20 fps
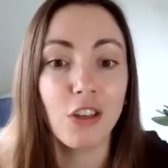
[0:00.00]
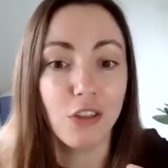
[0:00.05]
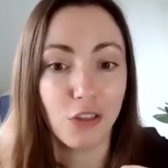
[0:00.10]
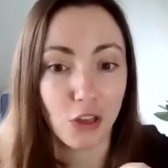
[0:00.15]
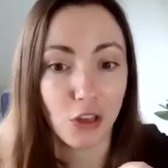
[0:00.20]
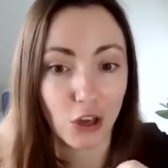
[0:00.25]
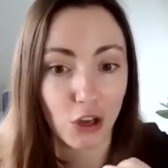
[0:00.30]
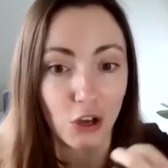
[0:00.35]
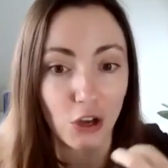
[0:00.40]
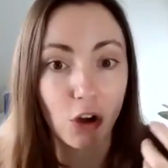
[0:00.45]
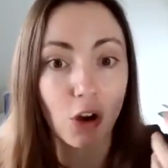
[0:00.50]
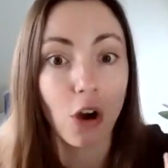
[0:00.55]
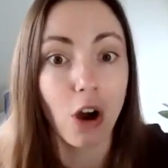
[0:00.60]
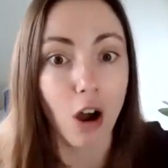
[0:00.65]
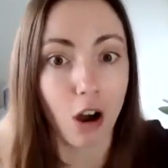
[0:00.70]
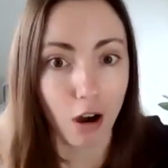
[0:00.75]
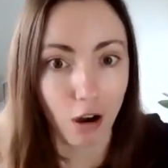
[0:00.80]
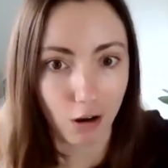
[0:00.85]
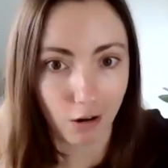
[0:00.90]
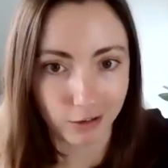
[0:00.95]
the
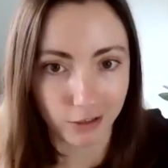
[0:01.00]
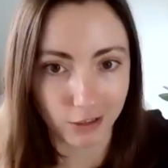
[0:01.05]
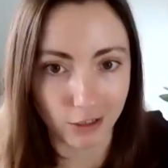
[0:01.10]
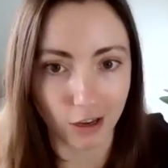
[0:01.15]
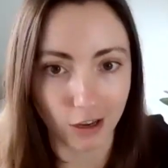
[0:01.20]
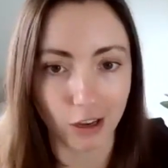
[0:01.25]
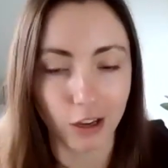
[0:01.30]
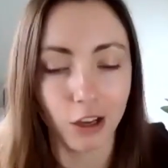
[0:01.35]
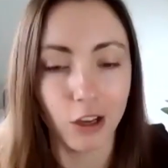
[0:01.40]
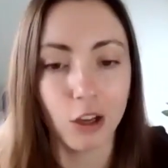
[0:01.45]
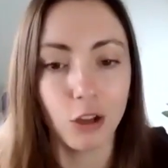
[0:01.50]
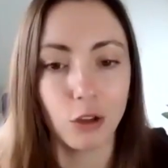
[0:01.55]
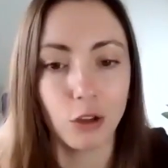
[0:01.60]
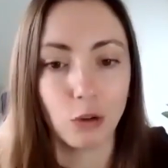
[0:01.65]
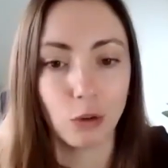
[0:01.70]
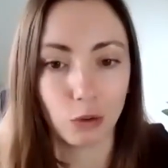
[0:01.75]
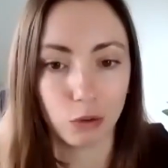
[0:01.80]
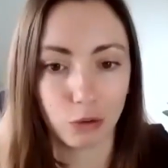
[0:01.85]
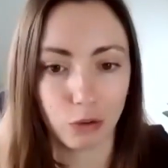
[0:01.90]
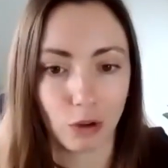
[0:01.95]
harder
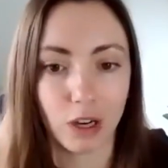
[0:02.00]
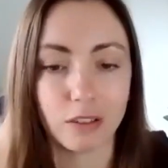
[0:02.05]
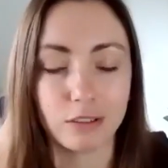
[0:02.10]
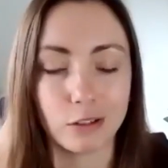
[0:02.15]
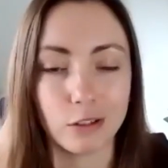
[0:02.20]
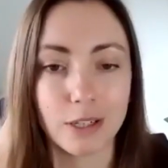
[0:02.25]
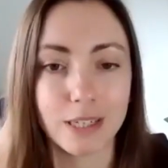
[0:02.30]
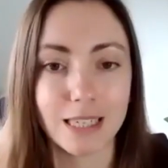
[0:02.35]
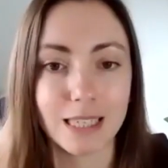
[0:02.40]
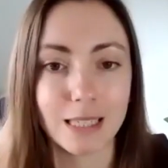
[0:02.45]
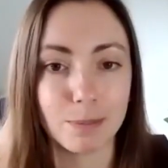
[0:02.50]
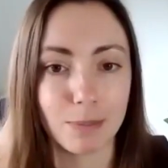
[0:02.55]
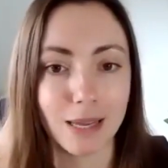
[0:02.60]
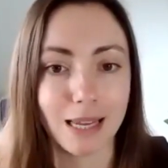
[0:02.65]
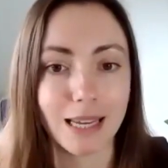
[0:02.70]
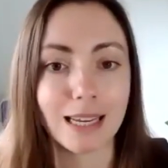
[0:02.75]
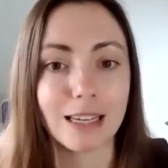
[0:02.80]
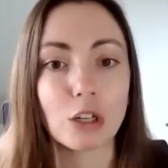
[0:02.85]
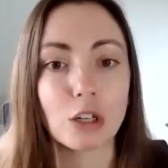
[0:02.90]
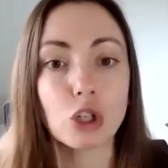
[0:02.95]
your thyroid is
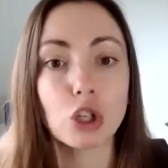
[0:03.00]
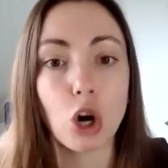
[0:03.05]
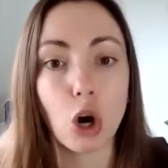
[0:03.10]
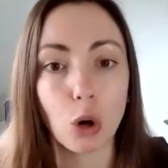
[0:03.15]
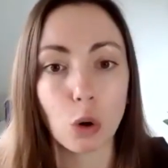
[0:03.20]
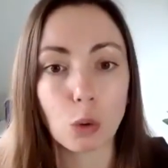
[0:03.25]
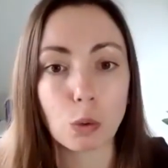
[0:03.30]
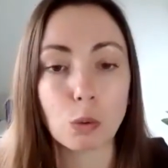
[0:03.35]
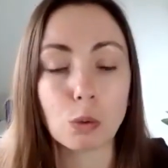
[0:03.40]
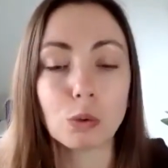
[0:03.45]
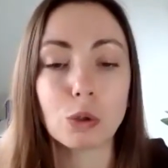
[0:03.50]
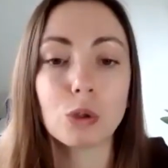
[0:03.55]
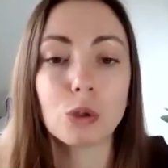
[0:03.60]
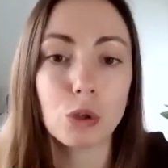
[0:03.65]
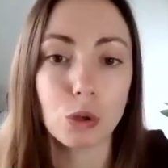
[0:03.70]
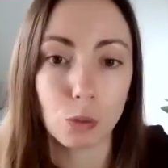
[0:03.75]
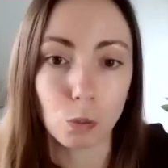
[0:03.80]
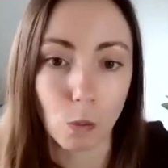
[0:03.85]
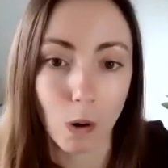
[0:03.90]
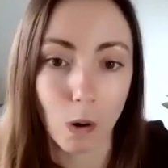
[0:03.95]
being told
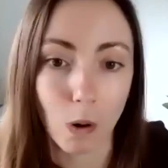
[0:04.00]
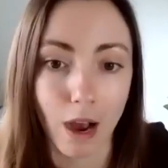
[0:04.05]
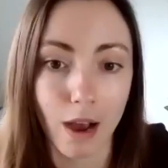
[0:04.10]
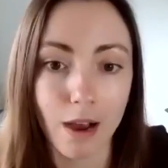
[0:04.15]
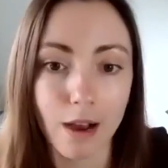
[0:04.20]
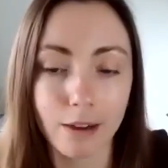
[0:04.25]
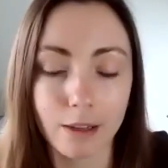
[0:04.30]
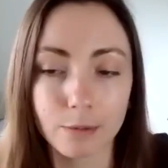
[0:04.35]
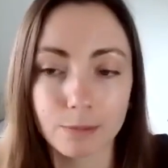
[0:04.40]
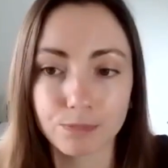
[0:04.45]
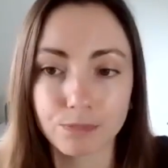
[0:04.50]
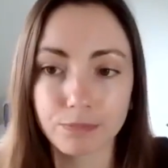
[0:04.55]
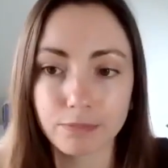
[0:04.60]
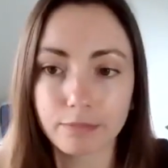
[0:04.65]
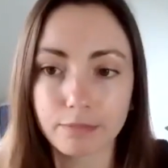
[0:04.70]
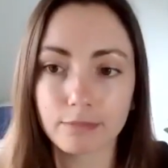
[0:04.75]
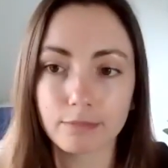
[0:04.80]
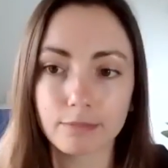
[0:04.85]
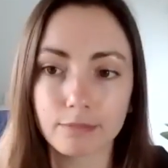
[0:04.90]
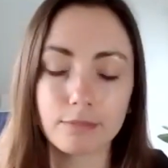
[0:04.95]
to work.
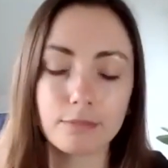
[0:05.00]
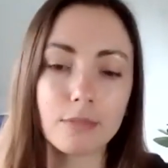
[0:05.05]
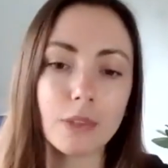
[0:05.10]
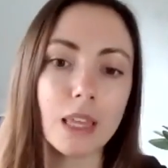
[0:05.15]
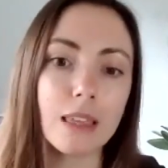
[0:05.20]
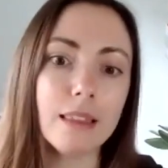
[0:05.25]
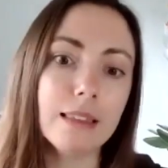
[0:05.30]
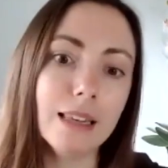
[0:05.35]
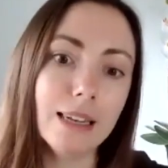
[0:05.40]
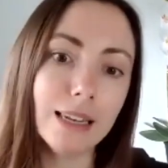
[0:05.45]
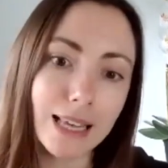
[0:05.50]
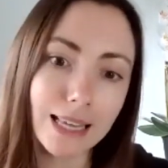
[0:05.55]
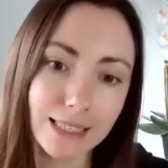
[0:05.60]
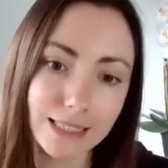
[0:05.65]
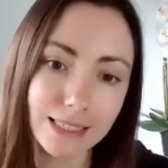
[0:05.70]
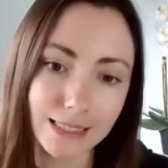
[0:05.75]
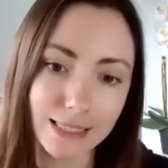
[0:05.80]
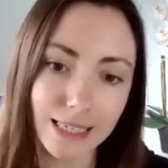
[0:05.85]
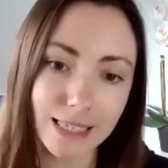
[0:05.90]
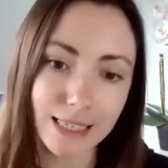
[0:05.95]
The
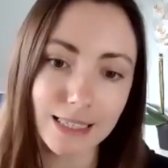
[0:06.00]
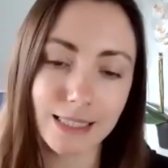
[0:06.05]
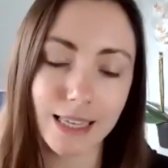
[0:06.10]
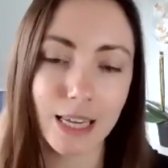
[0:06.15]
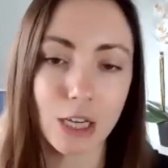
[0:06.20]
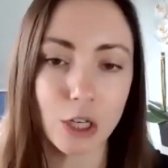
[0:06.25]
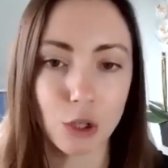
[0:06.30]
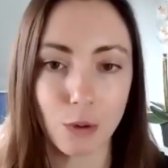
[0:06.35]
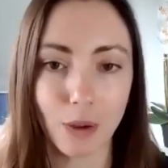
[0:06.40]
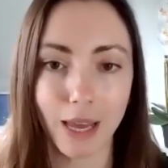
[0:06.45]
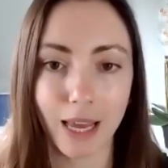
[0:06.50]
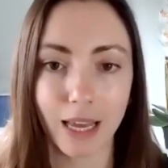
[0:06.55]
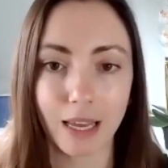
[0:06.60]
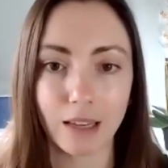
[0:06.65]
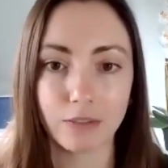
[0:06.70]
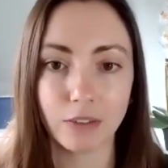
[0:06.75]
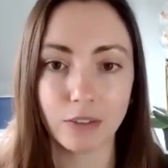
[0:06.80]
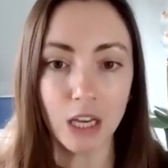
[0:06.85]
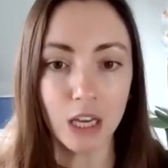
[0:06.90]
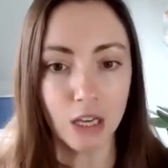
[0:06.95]
less TSH you
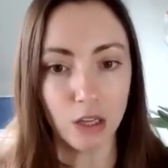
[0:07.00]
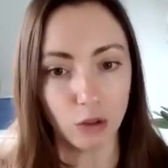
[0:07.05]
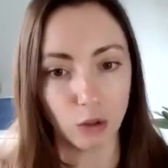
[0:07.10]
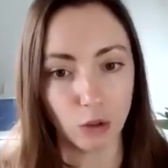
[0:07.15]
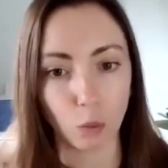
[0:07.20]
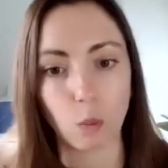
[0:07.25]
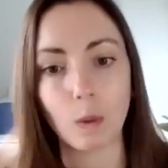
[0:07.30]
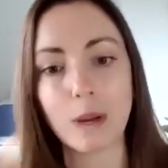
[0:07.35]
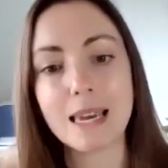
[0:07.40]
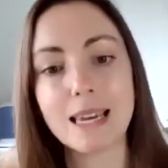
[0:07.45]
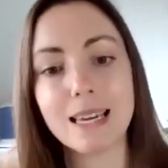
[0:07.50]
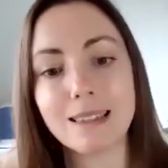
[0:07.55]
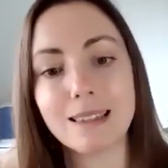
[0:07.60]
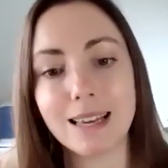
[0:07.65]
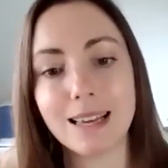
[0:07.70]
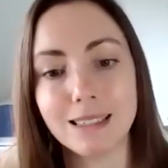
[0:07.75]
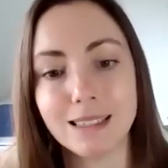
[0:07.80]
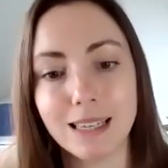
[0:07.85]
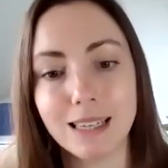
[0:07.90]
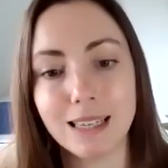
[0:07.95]
have, the weaker
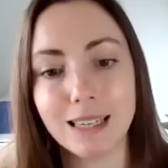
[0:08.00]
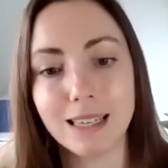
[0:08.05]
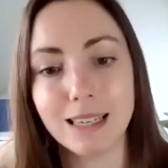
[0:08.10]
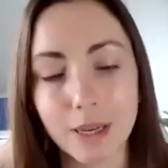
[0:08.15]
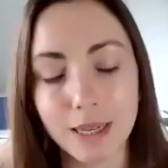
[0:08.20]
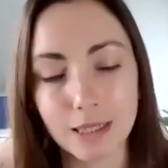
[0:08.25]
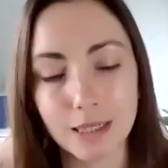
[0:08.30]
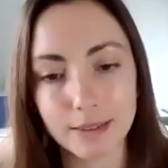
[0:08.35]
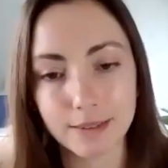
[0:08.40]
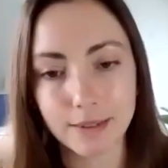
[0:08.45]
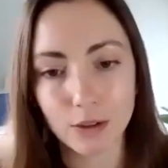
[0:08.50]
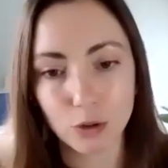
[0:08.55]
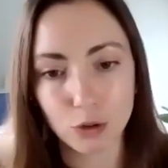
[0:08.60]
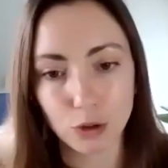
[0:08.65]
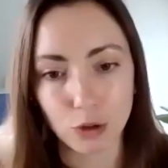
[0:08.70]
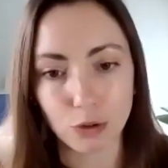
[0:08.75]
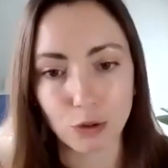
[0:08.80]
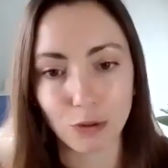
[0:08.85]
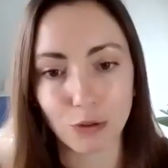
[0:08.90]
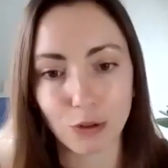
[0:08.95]
that signal is
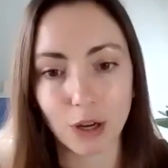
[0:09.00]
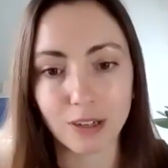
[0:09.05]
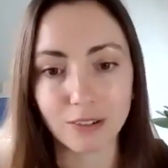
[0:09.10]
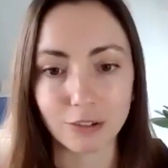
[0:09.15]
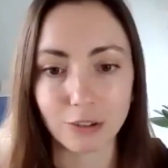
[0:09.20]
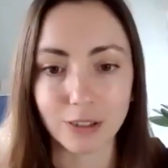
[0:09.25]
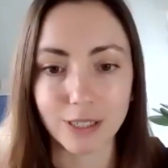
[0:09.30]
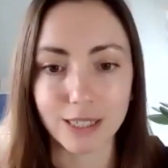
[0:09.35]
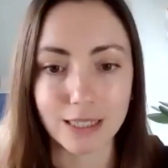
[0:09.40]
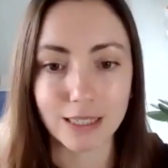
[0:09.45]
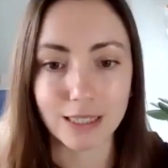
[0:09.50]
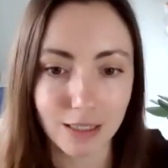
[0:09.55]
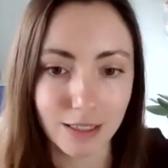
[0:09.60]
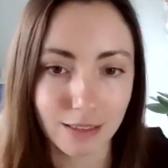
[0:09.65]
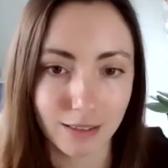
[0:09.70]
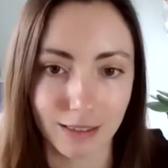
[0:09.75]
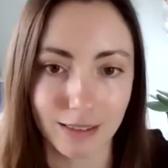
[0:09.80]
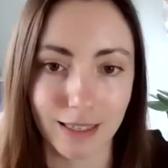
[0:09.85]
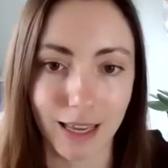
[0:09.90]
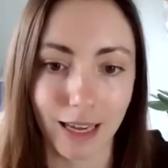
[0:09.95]
to your thyroid
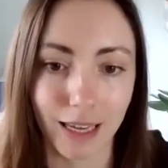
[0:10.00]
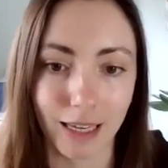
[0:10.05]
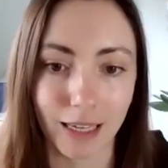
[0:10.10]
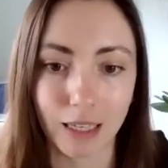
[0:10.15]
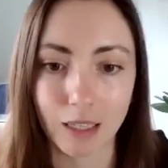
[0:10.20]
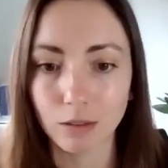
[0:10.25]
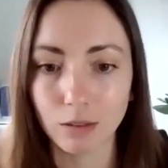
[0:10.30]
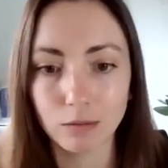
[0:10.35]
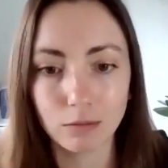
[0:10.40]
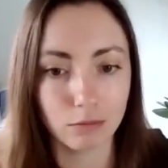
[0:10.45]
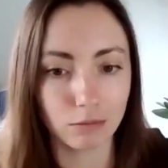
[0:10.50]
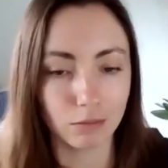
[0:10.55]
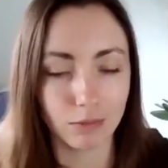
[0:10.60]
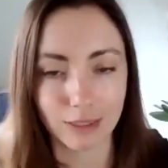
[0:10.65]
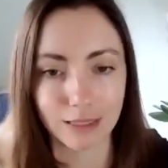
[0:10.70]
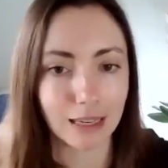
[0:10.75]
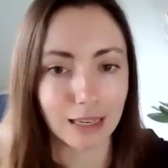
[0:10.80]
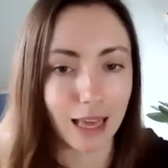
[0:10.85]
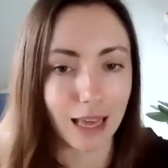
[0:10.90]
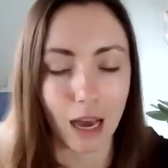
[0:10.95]
to
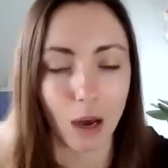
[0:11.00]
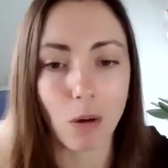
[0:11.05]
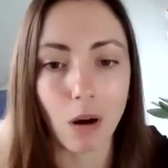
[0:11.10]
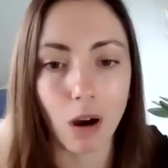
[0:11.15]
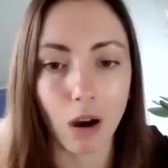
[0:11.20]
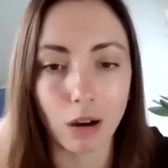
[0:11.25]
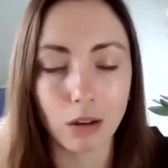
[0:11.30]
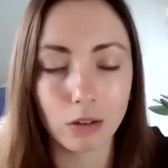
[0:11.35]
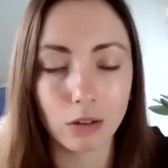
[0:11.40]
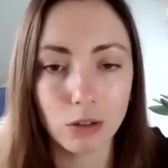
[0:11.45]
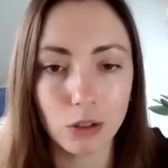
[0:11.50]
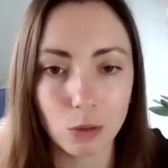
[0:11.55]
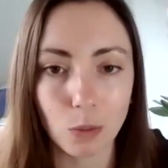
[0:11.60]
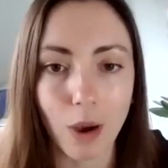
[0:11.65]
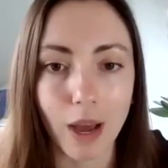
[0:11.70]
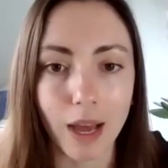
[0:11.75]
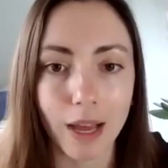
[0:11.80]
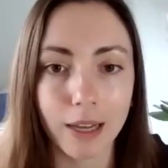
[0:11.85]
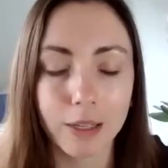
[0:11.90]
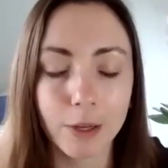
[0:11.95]
tell it how hard to
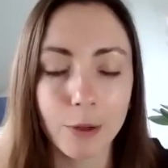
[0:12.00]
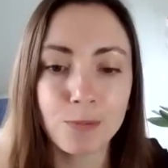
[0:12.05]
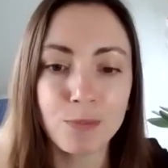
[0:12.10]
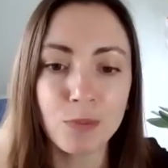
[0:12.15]
work.